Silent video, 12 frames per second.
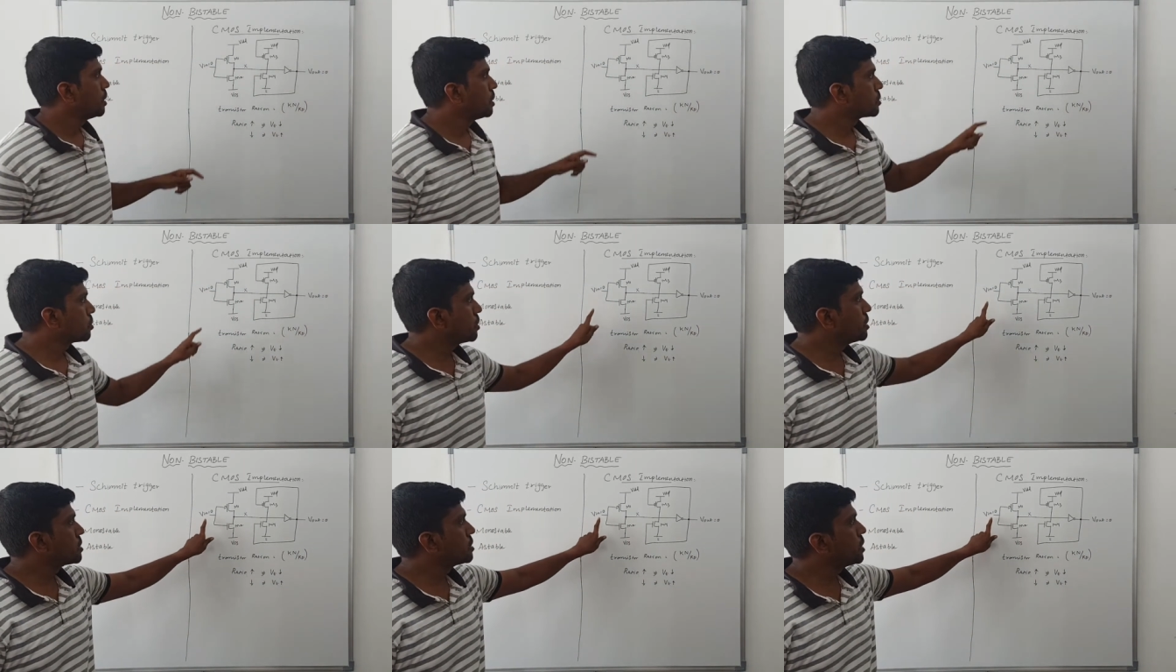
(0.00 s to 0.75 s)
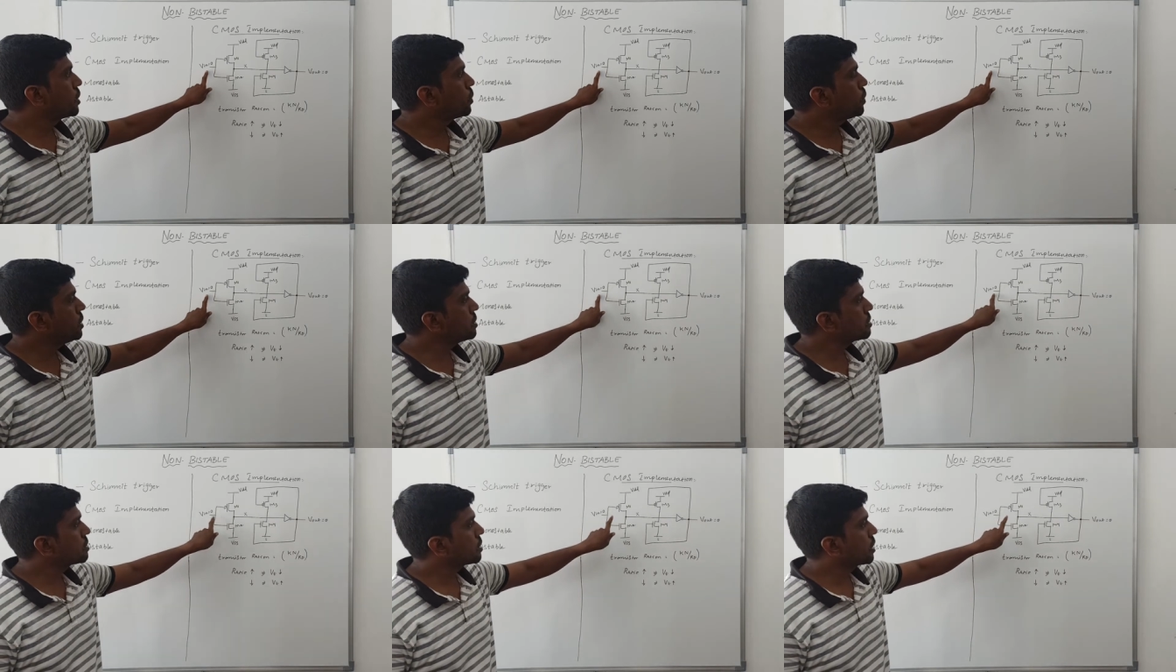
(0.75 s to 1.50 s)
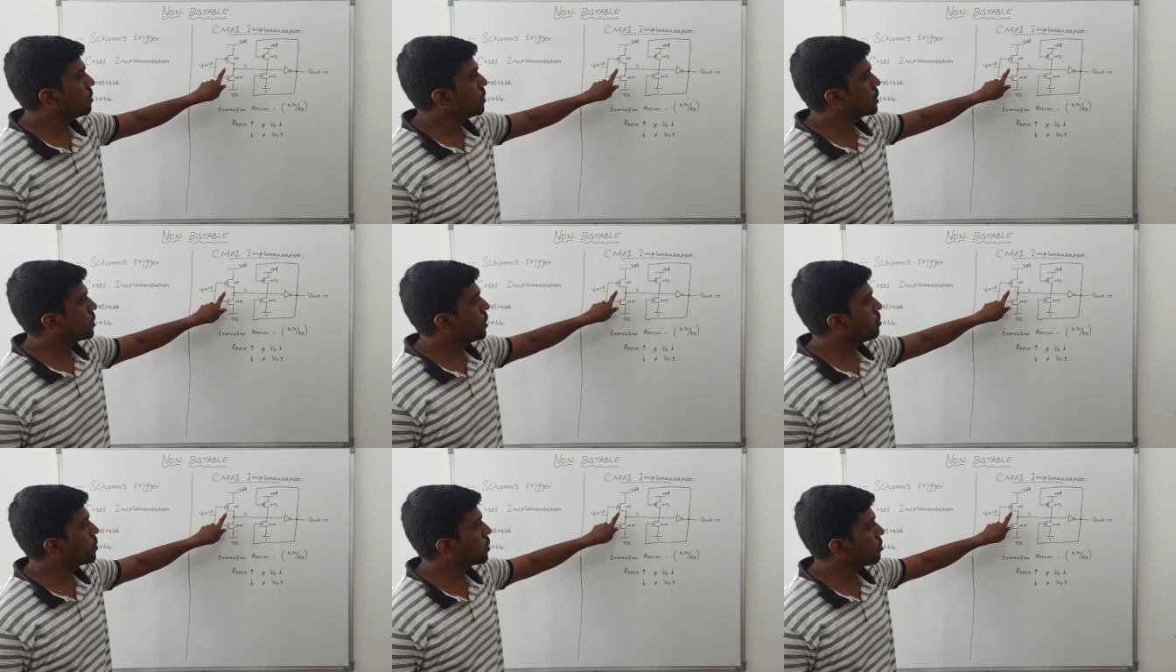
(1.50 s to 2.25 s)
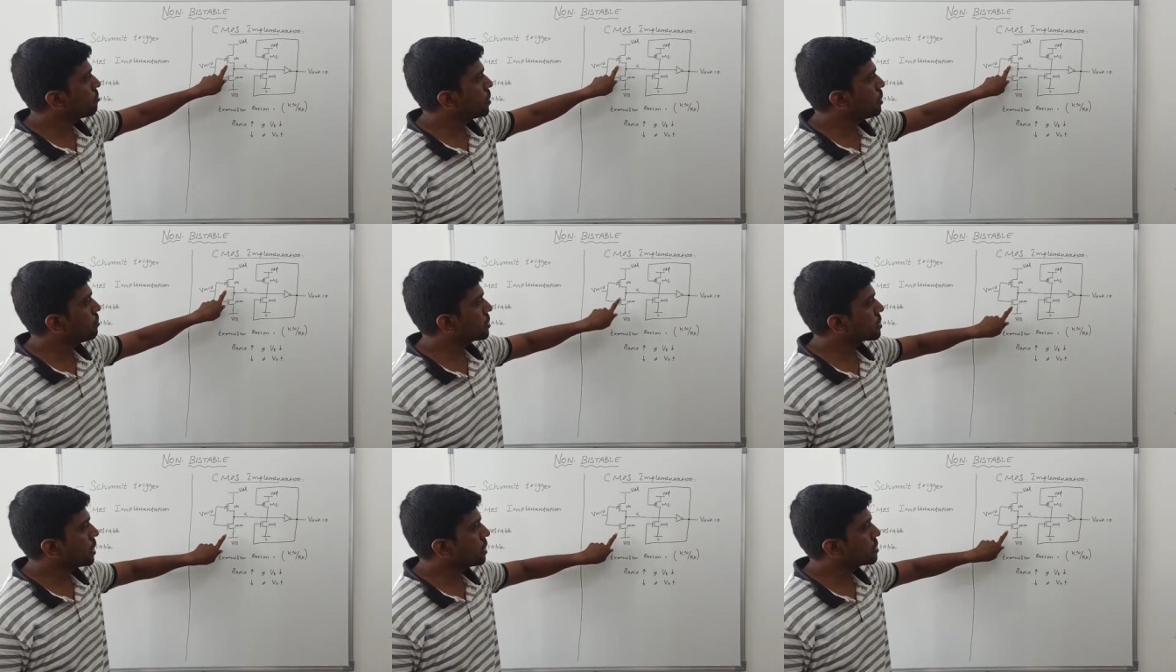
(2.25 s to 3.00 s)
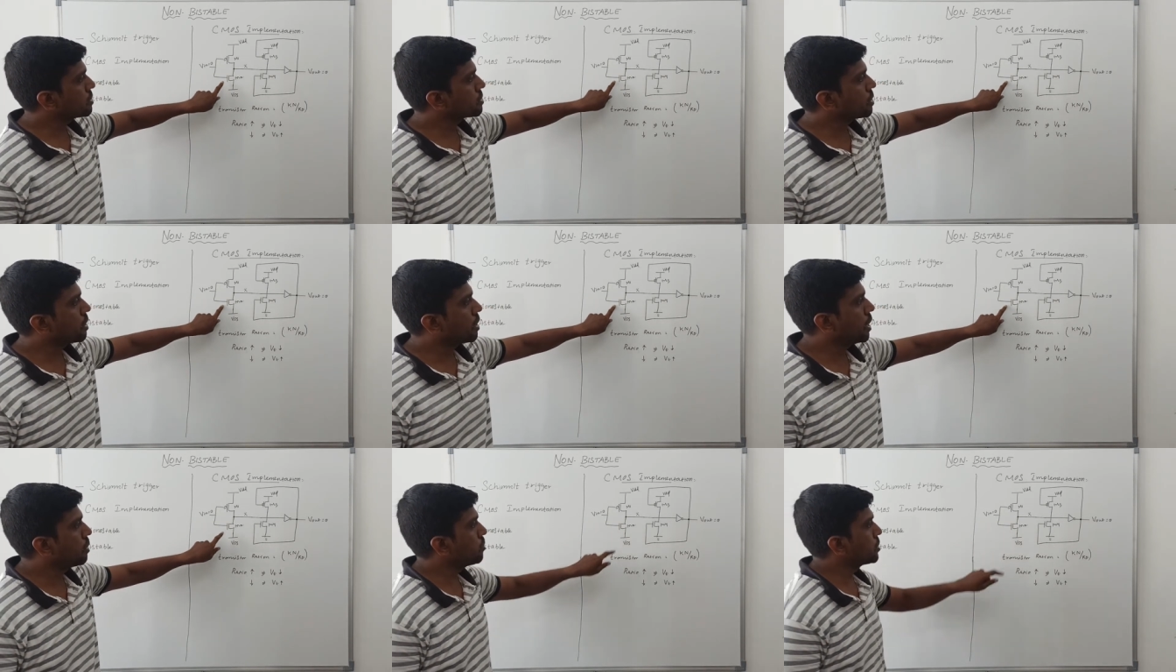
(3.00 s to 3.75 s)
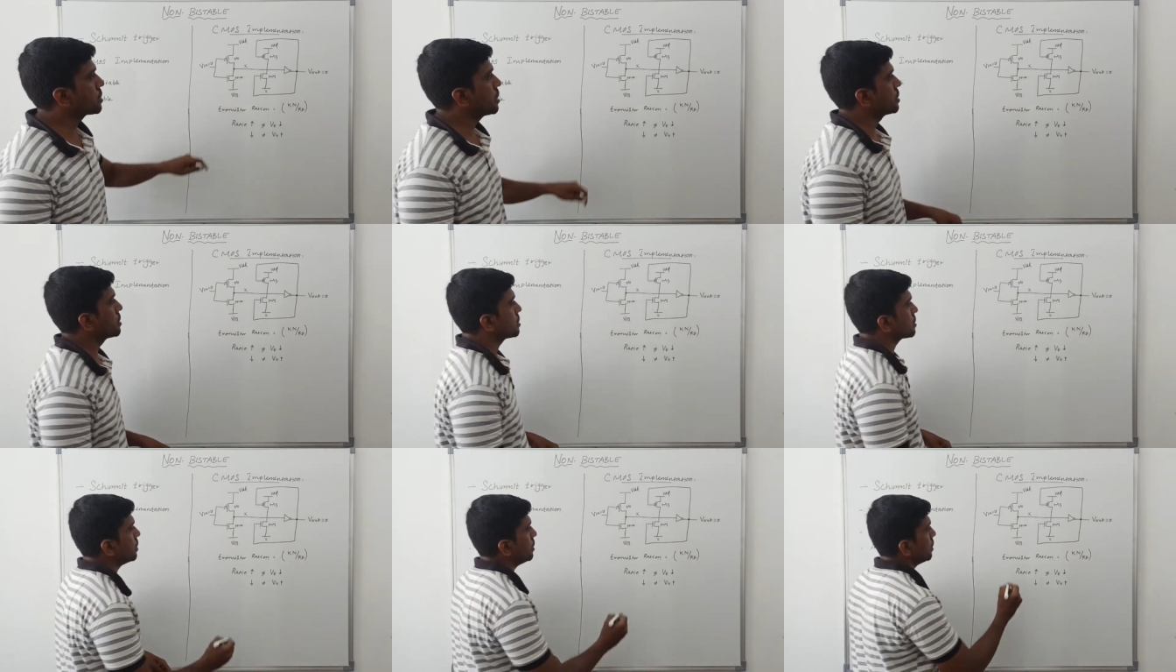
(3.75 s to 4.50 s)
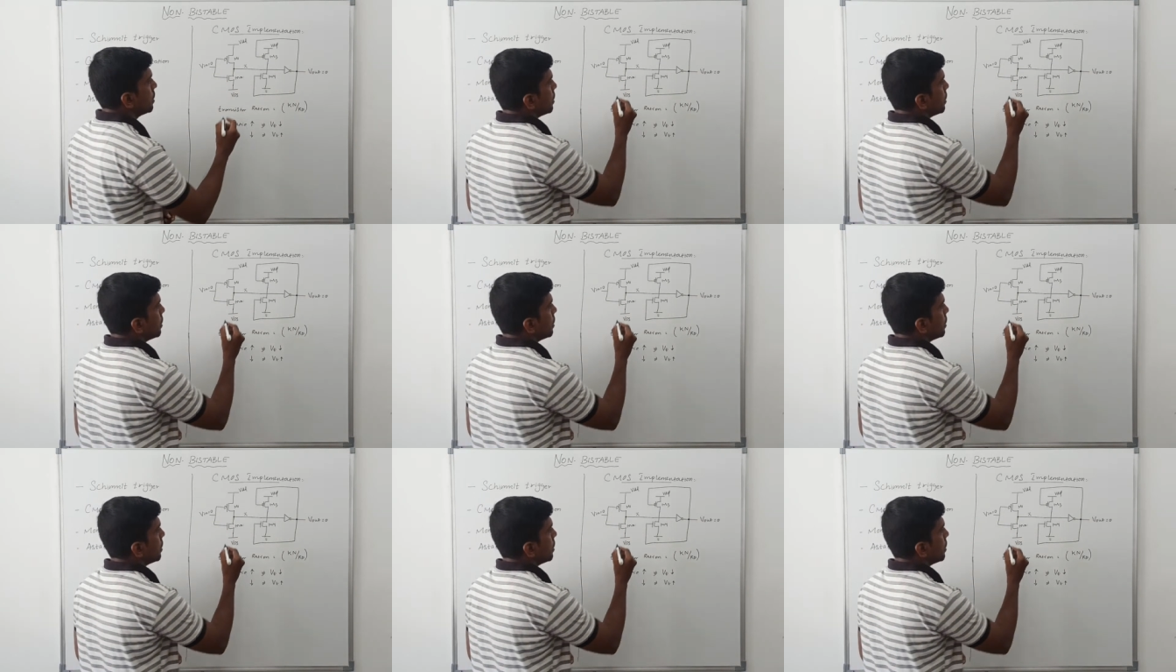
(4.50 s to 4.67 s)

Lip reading: So this 0 is given to input of PMOS transistor and NMOS transistor.